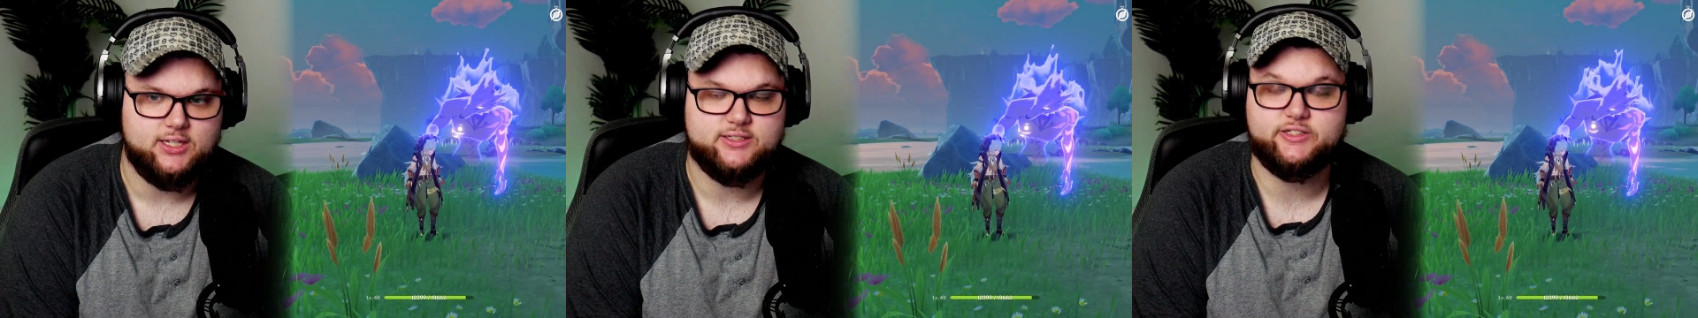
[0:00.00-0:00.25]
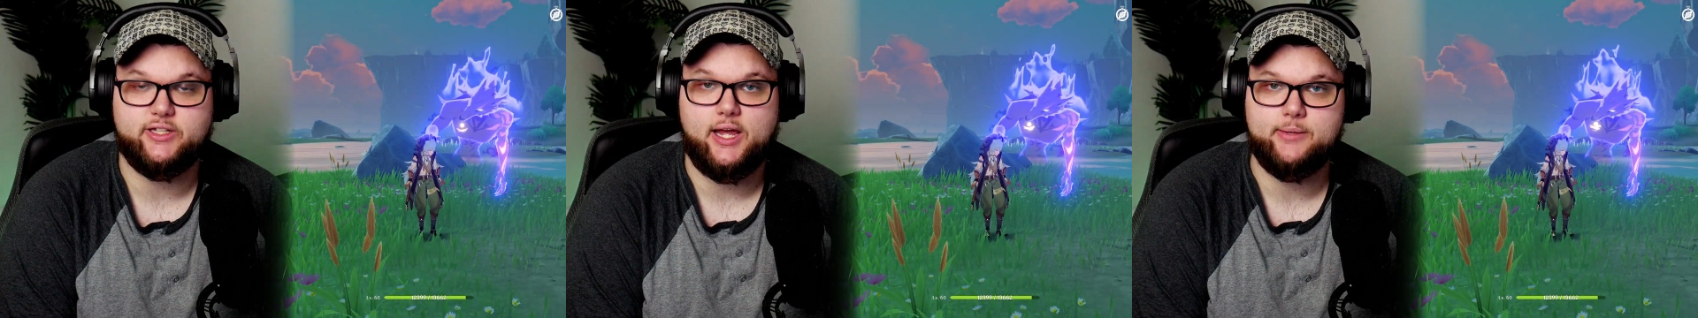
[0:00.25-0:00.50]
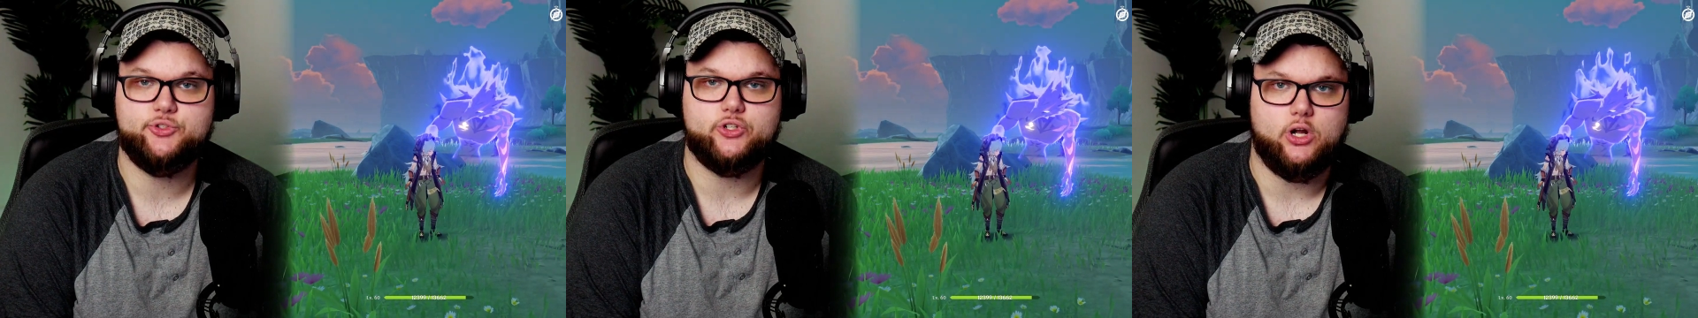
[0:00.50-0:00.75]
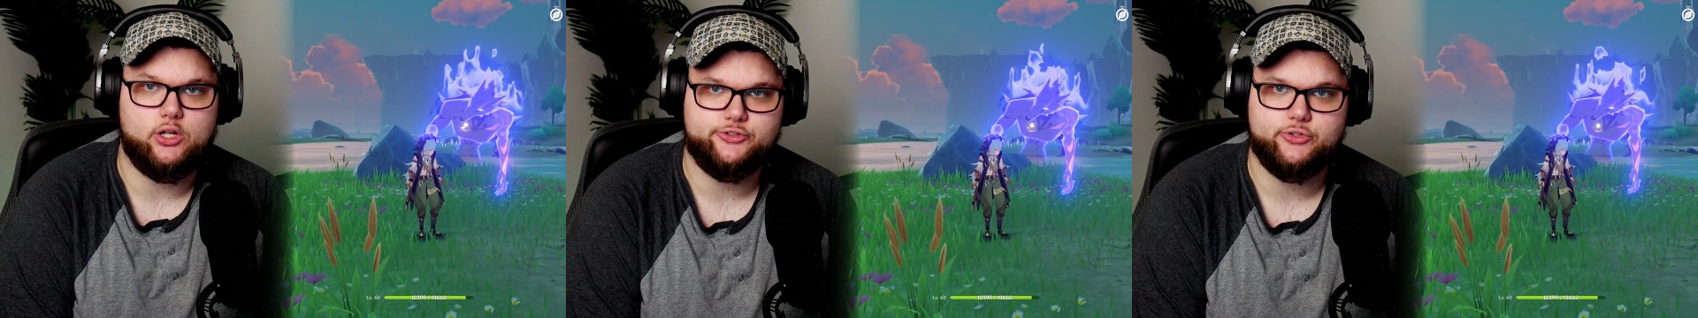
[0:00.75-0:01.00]
Slimes are
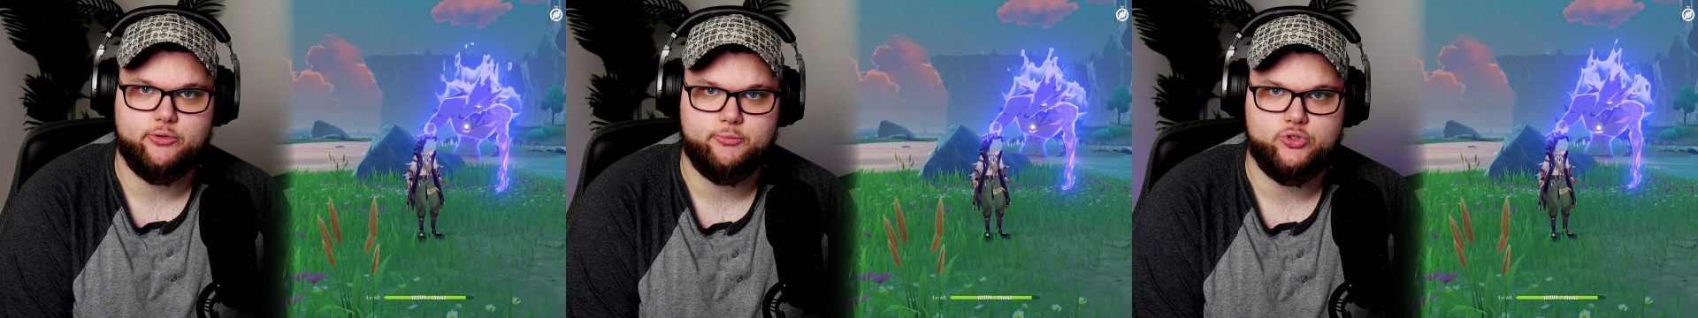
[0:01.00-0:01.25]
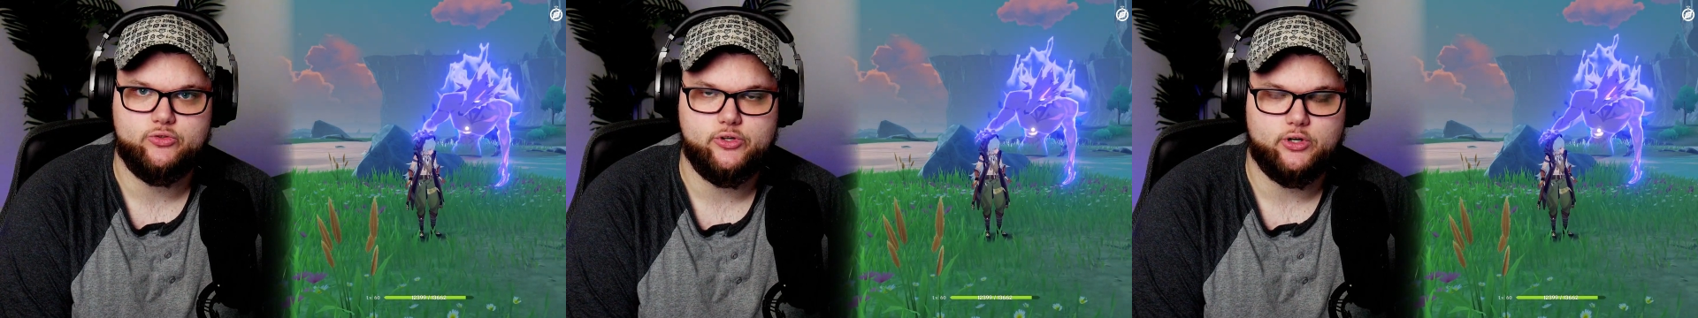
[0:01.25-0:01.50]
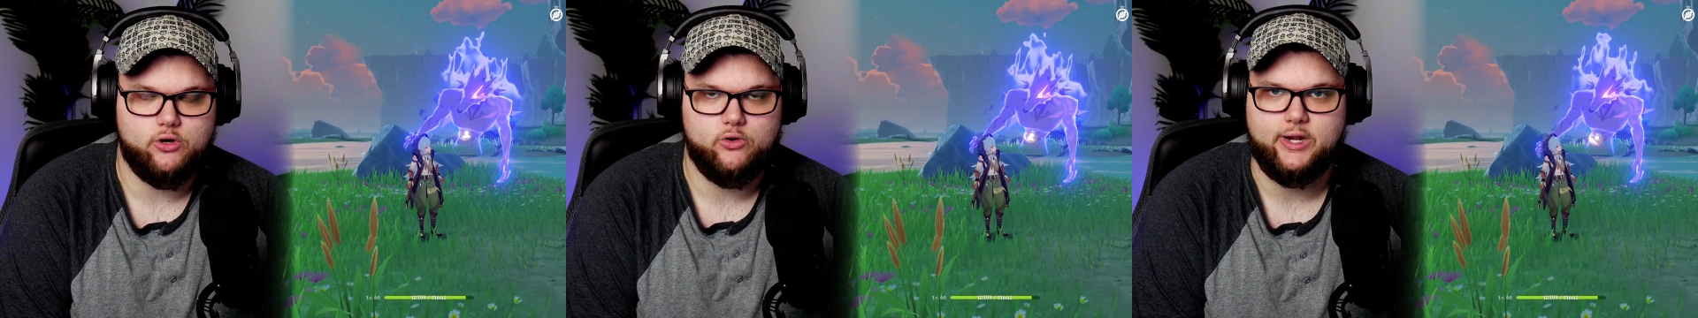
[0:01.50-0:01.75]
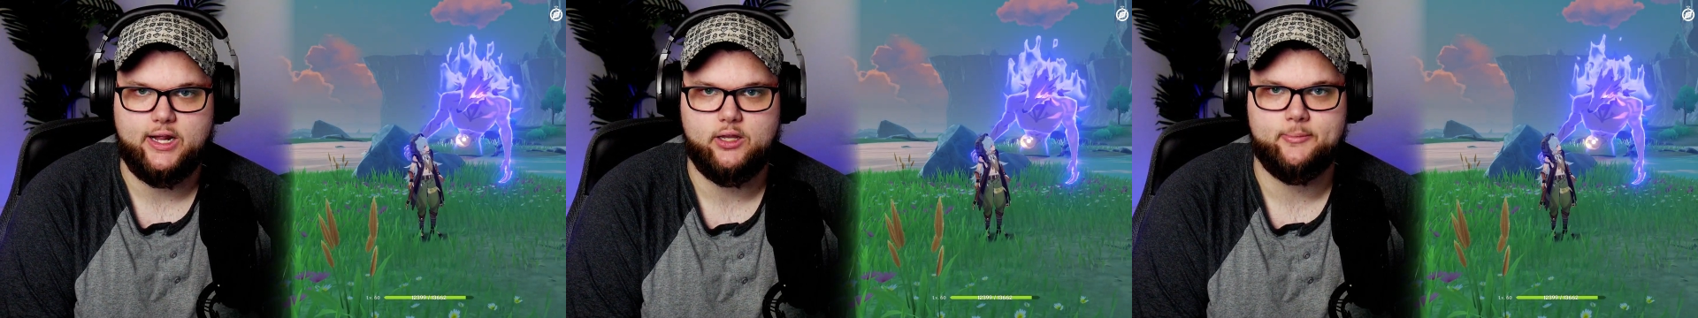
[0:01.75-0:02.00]
also immune to their
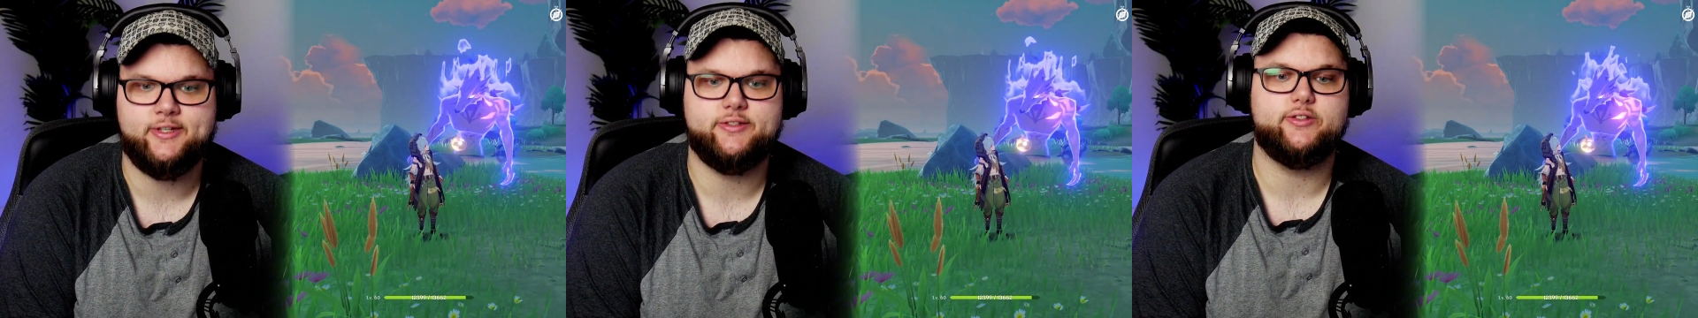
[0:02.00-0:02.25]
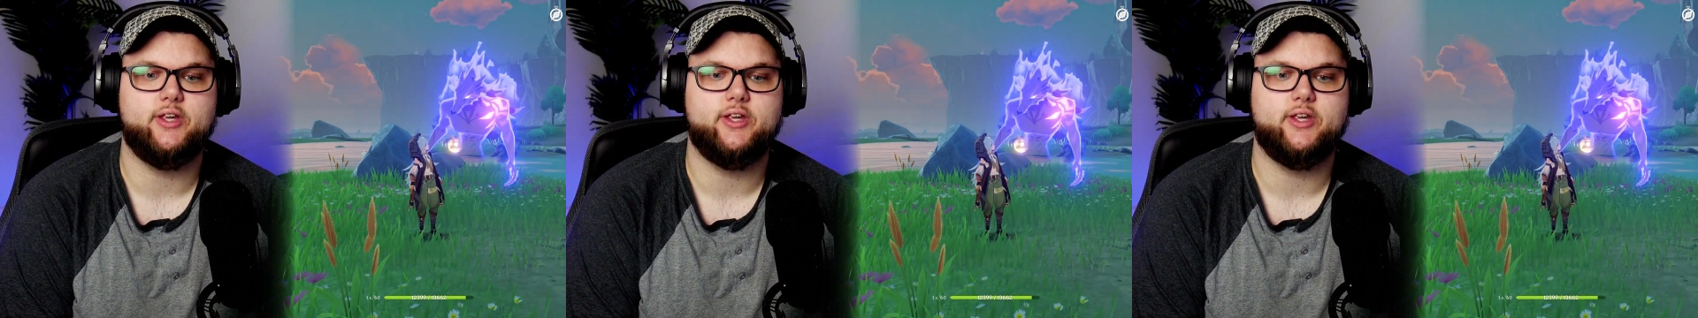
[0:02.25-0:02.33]
own elements.